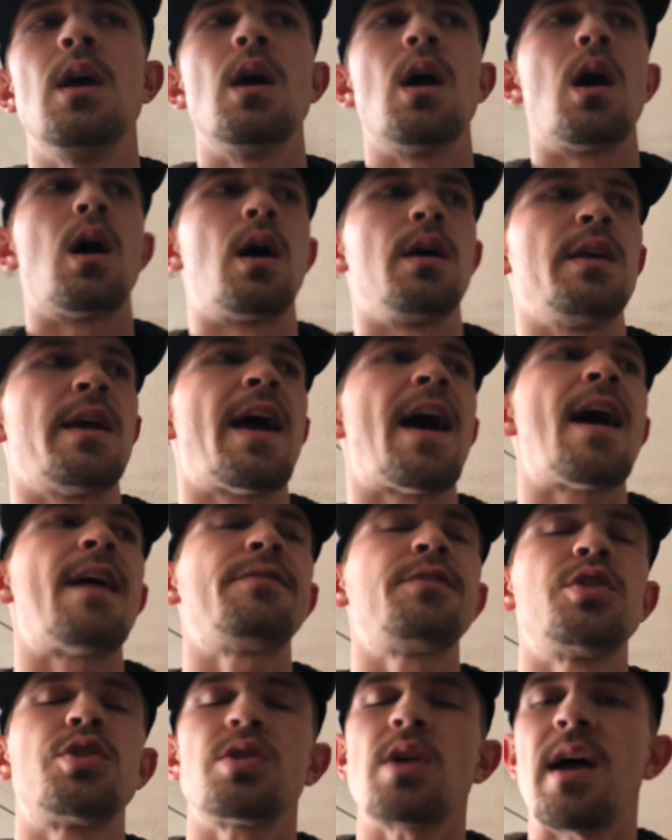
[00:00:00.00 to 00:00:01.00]
You
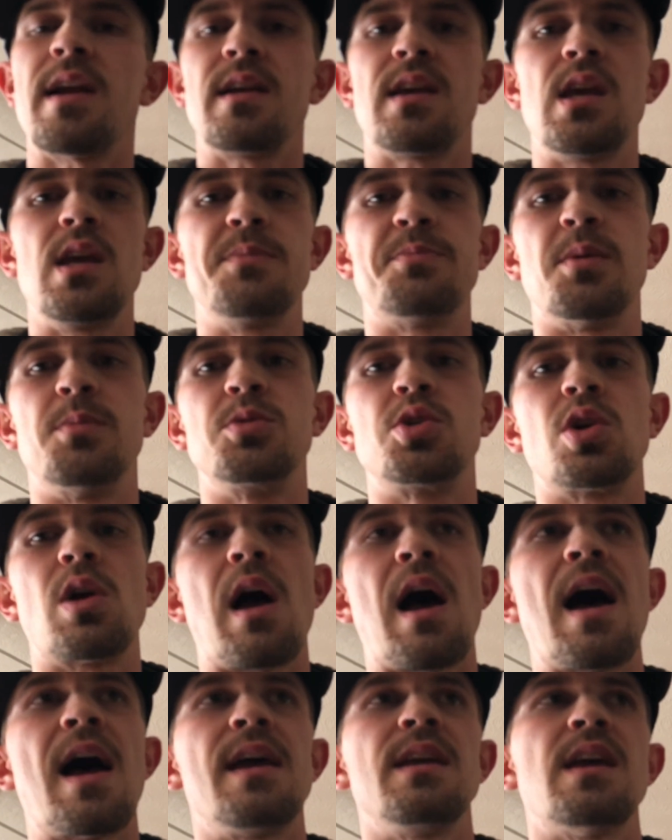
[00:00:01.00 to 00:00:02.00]
have to try to keep them
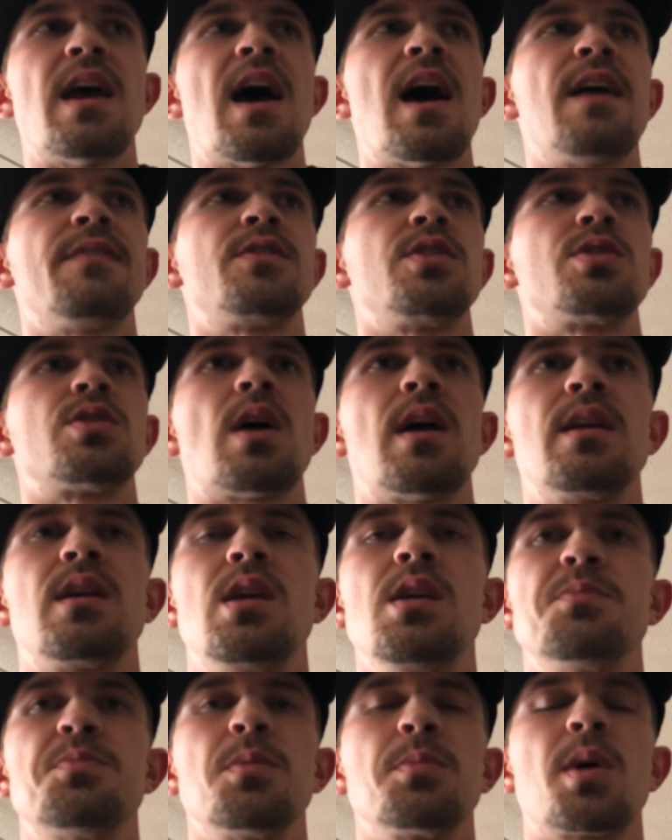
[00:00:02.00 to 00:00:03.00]
dry. You have to try to
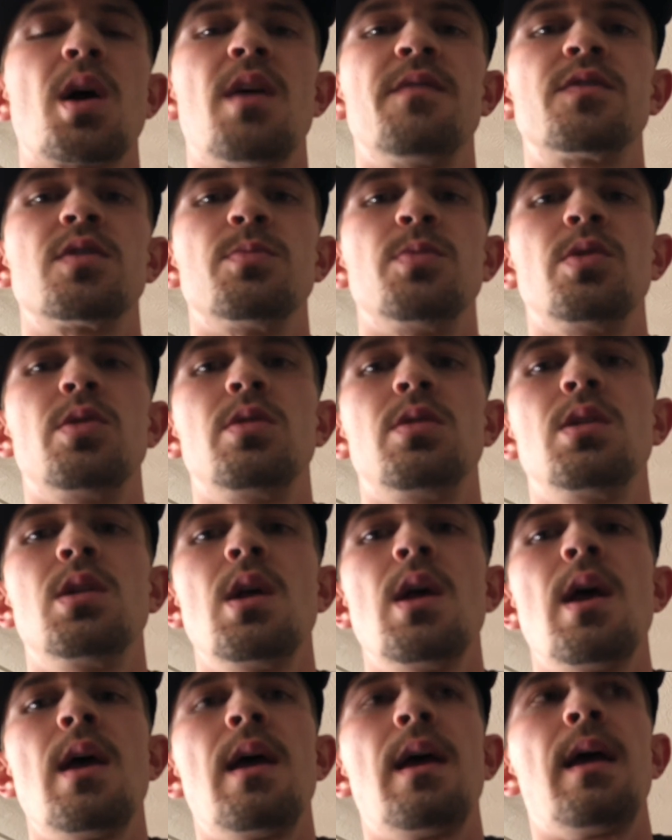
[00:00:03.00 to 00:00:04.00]
keep them comfortable,
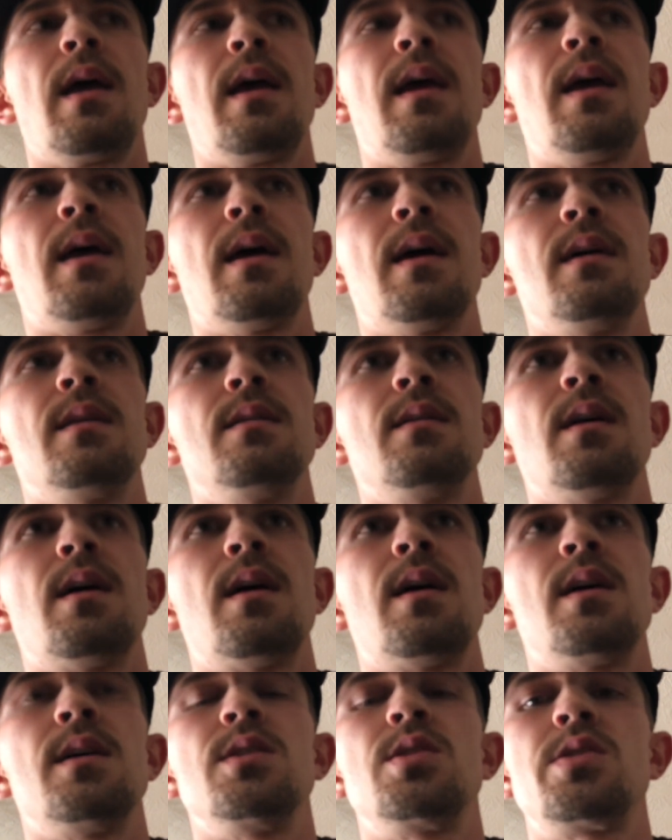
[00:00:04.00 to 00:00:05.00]
and
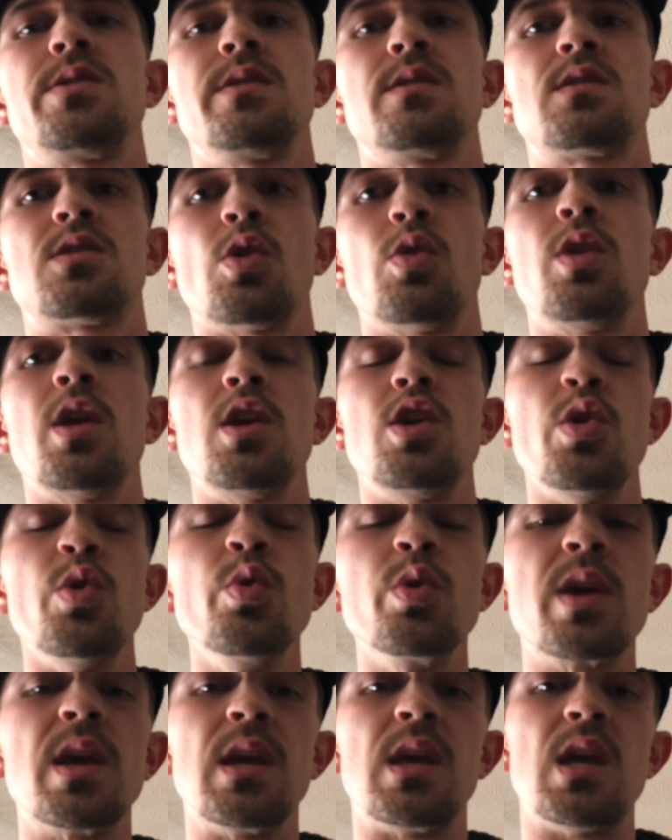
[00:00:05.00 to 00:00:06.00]
so that
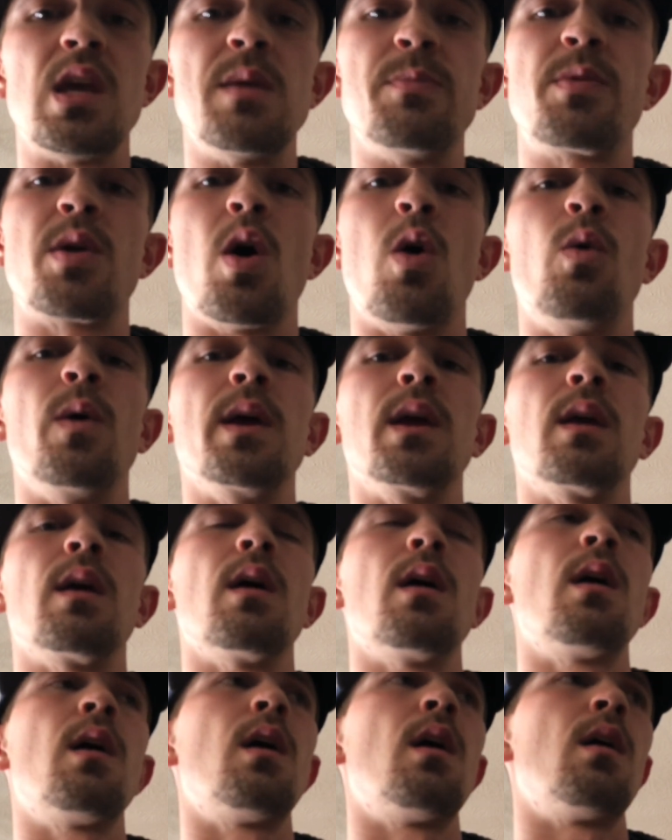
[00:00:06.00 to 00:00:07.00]
you can keep going.
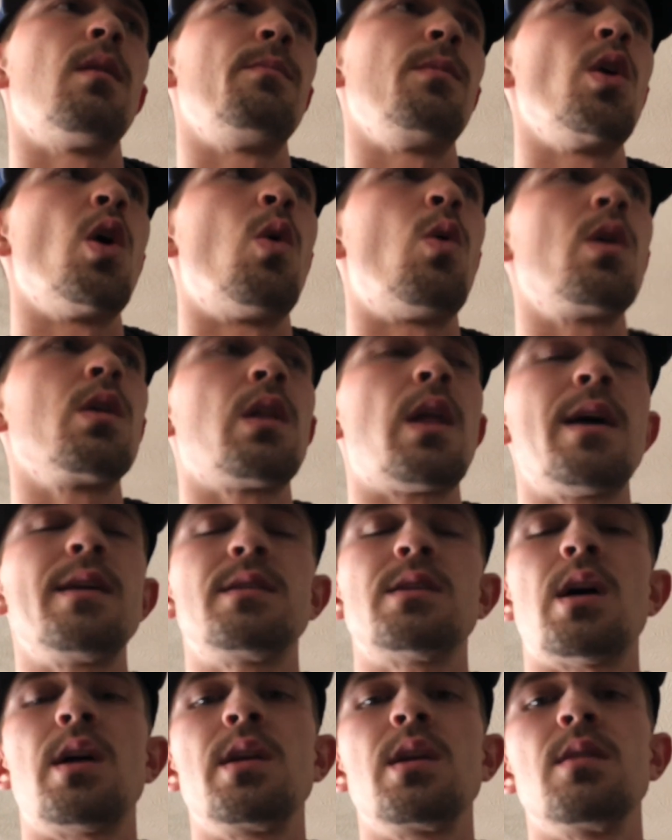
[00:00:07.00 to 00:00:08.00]
No one
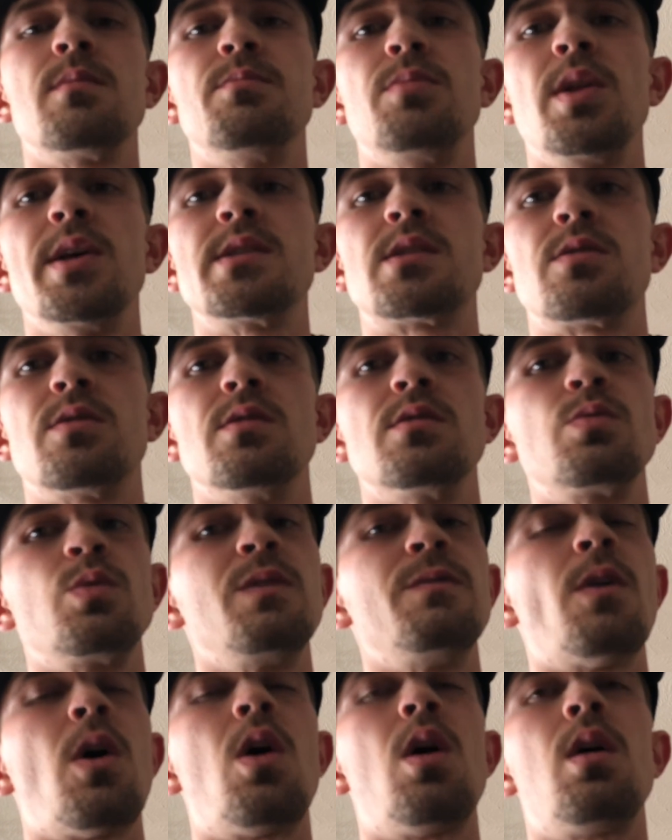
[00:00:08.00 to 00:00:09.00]
likes hunting in blisters.
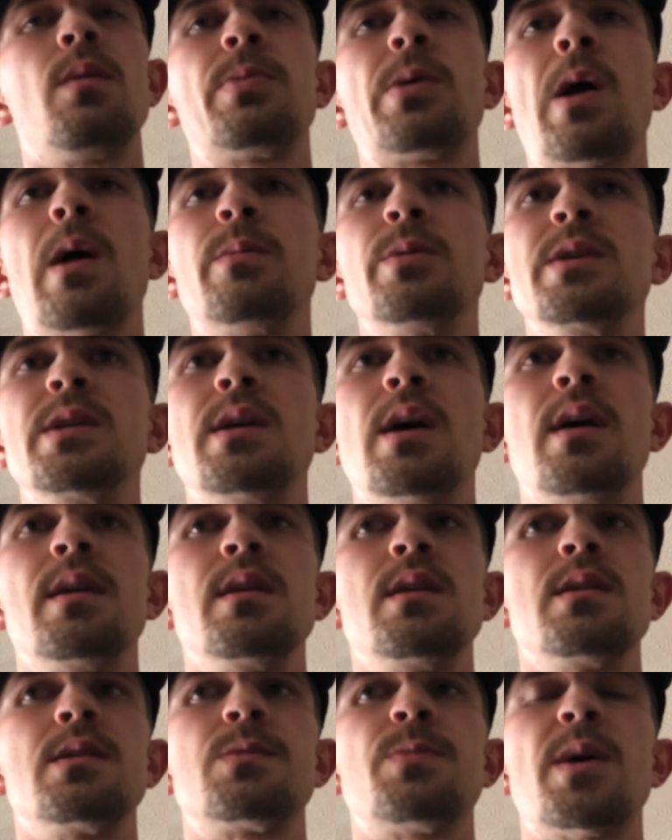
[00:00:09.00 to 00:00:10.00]
We've all probably done
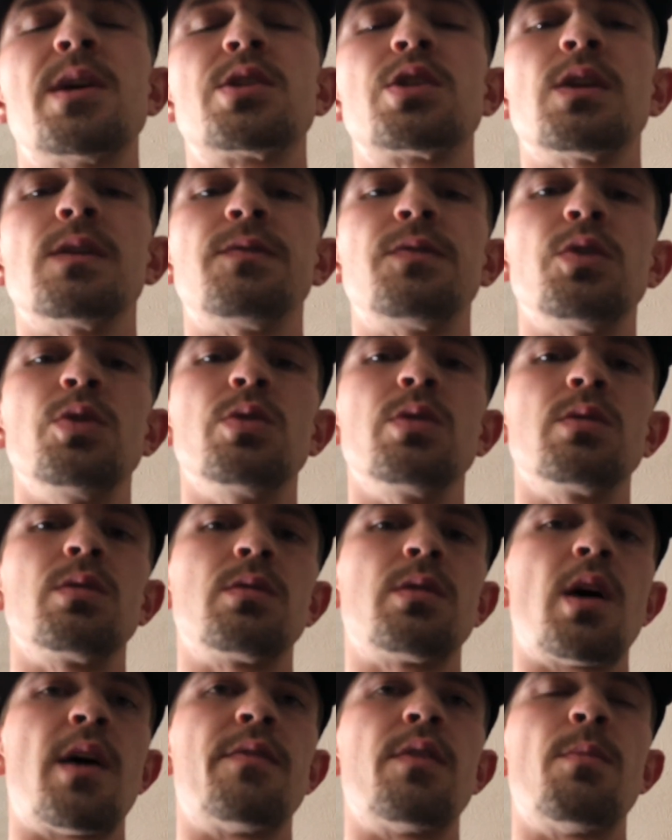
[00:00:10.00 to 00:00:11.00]
it, especially if you
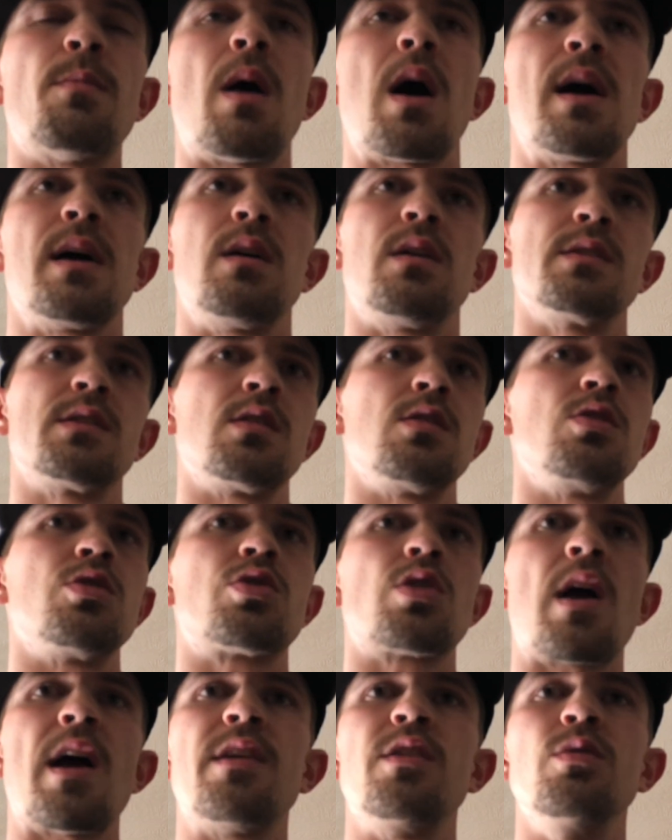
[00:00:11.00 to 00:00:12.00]
cover miles and you
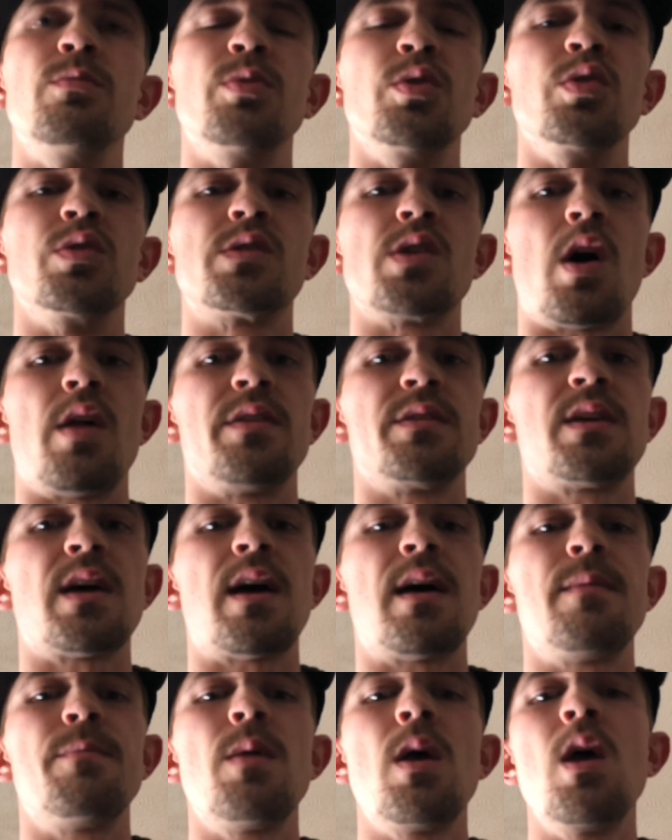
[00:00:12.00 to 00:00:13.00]
try new boots all the
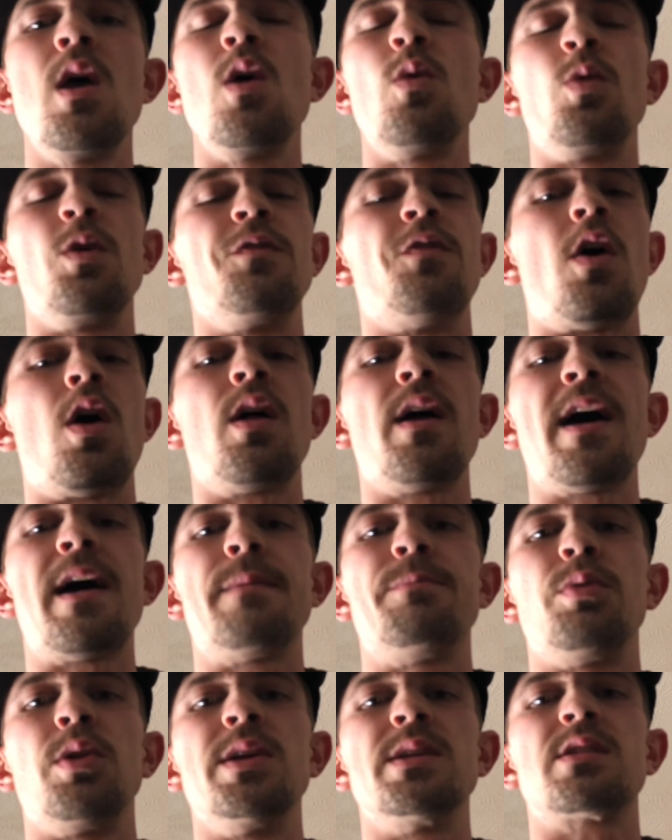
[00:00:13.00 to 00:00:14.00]
time. We've all
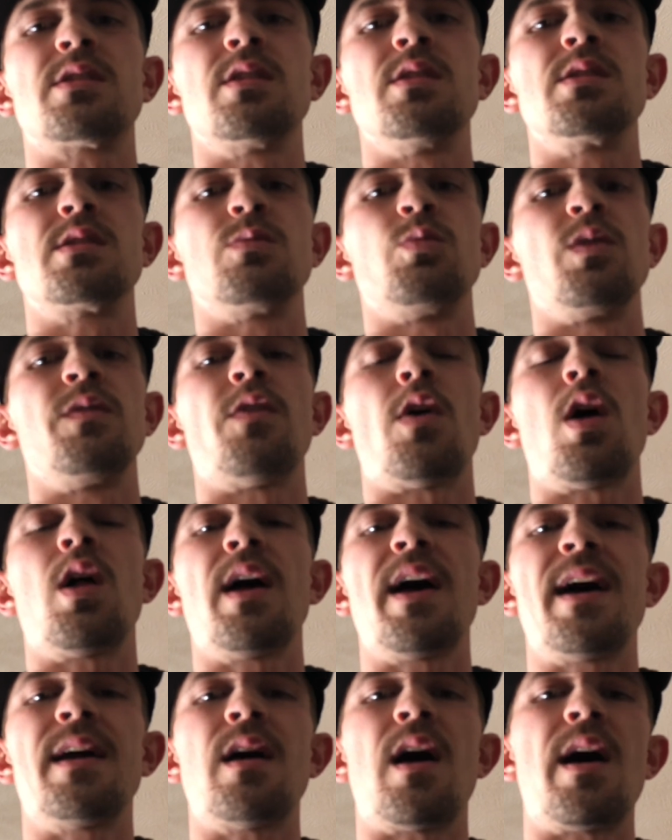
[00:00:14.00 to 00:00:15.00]
had blisters, and we've all
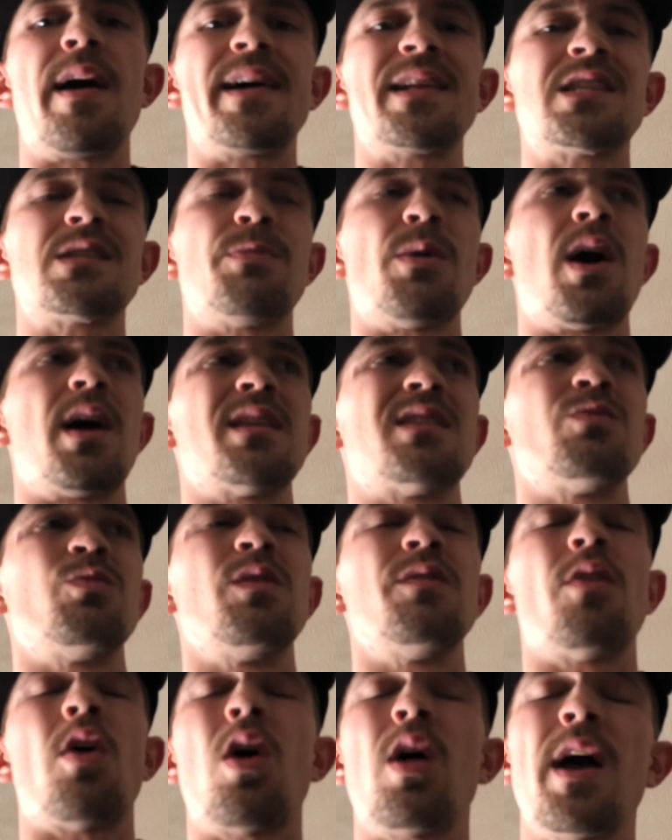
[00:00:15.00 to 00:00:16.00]
had hot spots, and
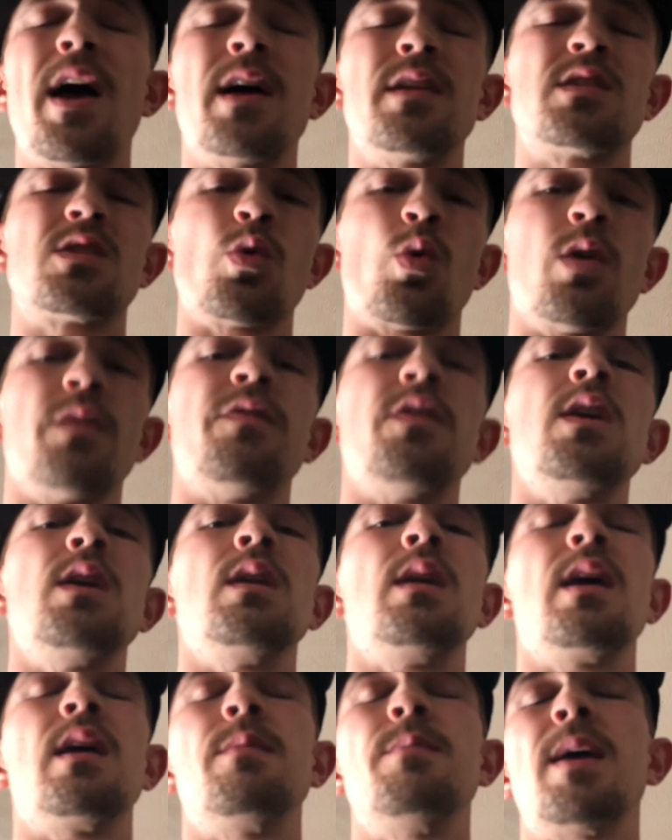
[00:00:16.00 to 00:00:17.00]
we've all had sore
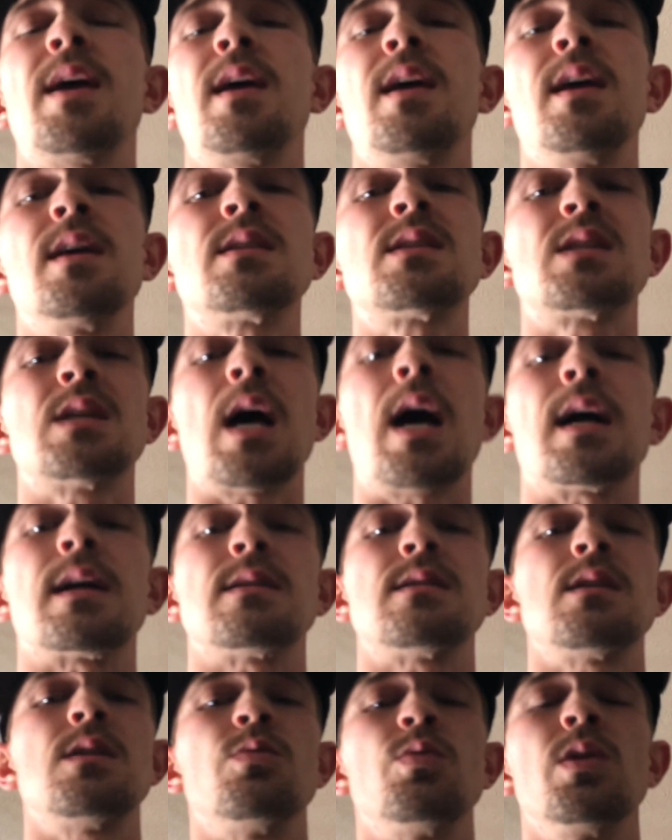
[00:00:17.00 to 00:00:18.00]
feet, and it
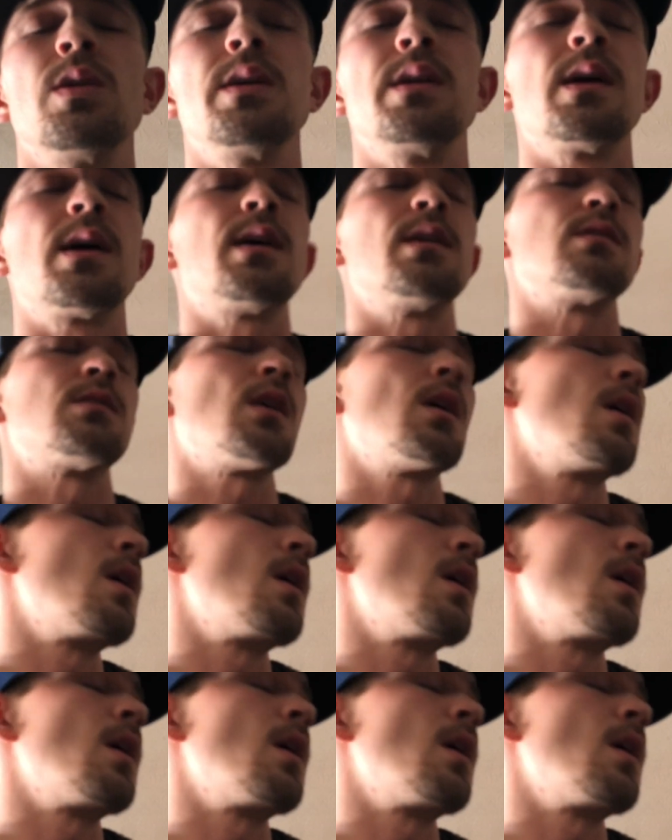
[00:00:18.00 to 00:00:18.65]
sucks. It really does.